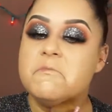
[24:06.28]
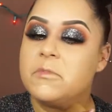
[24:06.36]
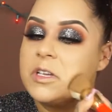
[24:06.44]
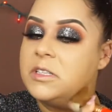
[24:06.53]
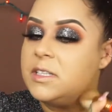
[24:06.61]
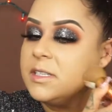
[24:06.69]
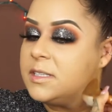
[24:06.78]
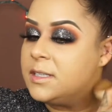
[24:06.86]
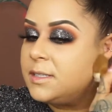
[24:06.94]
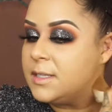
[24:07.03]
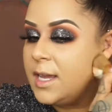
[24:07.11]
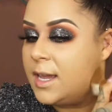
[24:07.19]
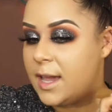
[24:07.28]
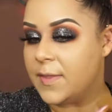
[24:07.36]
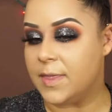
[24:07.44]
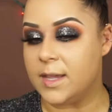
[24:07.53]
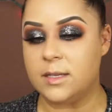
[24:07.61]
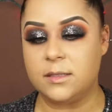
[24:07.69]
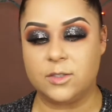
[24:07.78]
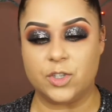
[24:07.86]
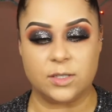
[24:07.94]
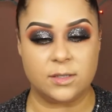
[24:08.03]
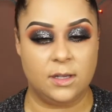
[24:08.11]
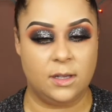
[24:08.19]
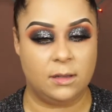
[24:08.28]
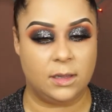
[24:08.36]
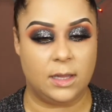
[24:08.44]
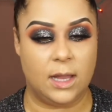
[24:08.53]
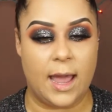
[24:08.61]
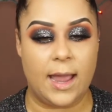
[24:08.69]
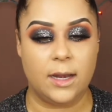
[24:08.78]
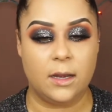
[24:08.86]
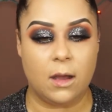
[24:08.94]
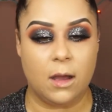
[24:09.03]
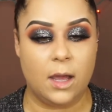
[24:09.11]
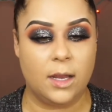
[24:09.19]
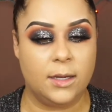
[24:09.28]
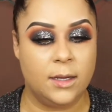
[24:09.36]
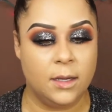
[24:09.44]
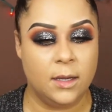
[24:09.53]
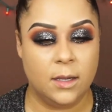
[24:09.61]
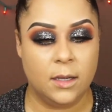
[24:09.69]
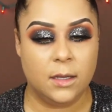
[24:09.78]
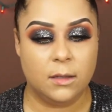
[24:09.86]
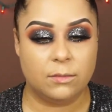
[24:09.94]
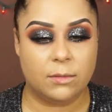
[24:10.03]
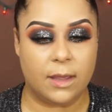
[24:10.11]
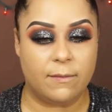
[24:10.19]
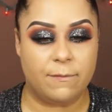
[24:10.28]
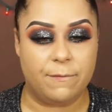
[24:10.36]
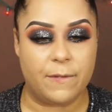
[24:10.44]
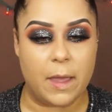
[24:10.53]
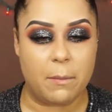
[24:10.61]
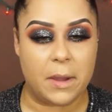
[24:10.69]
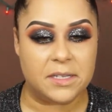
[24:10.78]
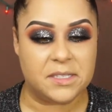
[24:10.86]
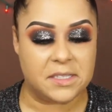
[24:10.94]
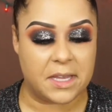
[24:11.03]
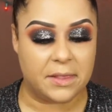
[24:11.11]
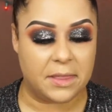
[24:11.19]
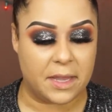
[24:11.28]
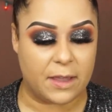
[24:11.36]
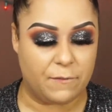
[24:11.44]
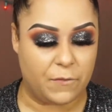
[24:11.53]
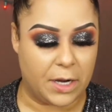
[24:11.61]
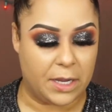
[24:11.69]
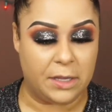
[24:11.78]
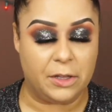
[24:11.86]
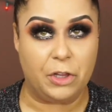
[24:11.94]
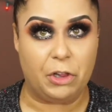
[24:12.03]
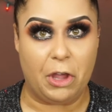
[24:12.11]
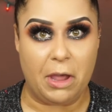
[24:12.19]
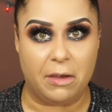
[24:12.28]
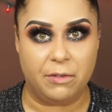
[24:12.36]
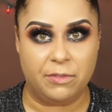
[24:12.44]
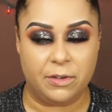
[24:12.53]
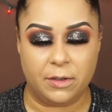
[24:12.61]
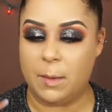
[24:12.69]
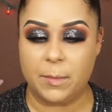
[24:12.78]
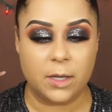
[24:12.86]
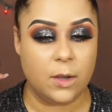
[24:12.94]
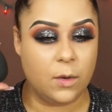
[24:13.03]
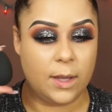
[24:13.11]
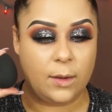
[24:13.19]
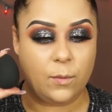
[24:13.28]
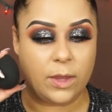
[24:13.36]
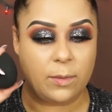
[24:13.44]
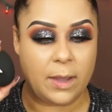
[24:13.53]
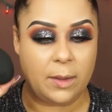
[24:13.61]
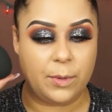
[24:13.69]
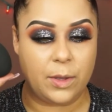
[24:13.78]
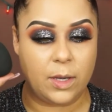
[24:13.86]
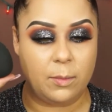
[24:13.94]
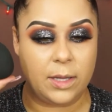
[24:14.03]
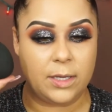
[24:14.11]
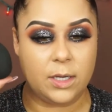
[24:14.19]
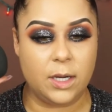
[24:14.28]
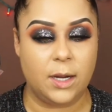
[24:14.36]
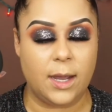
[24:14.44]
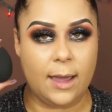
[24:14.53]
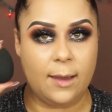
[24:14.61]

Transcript: consistency, and this just glided on and fit my skin like a freaking glove. I'm gonna go in with my beauty blender.